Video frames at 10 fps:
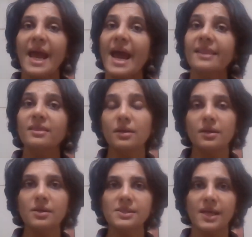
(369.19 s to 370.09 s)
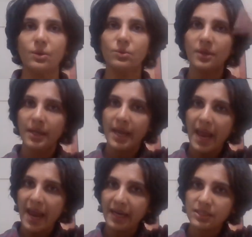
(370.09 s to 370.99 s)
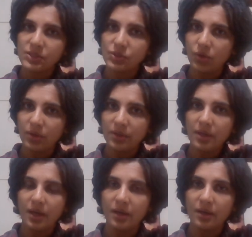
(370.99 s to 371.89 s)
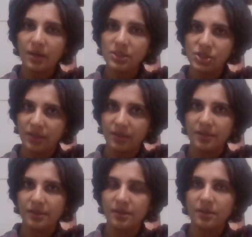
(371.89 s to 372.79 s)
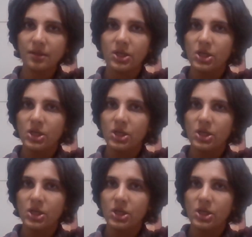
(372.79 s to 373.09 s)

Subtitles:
And the na sound acts on a chakra here.